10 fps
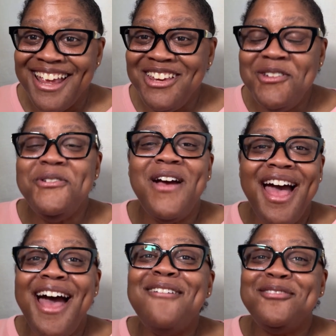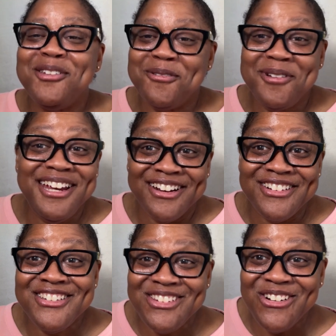You have to read
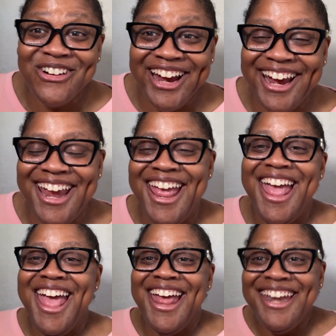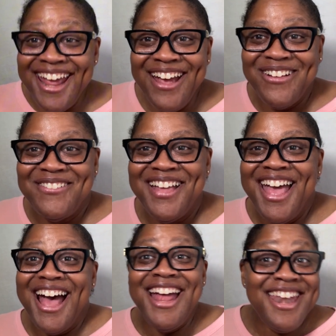her story. Now,
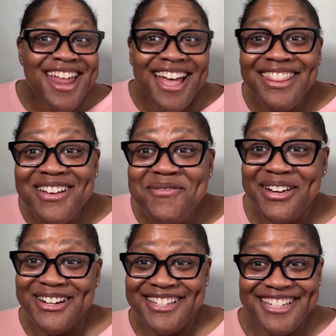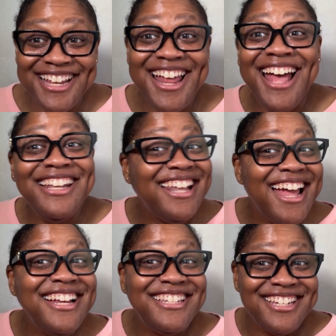another person I'd
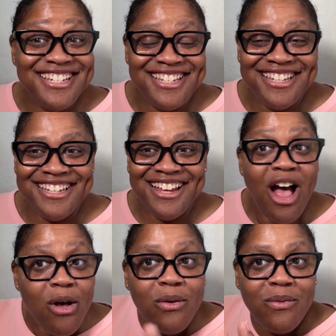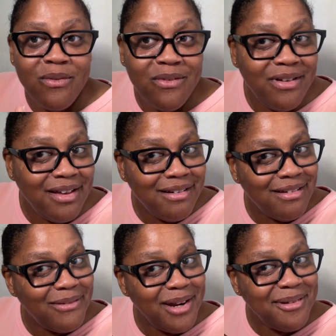like to... Oh,
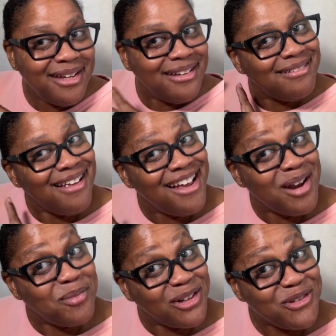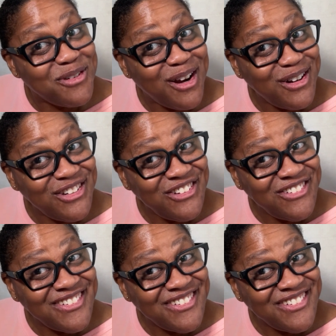wait a minute. Got a picture for her, too.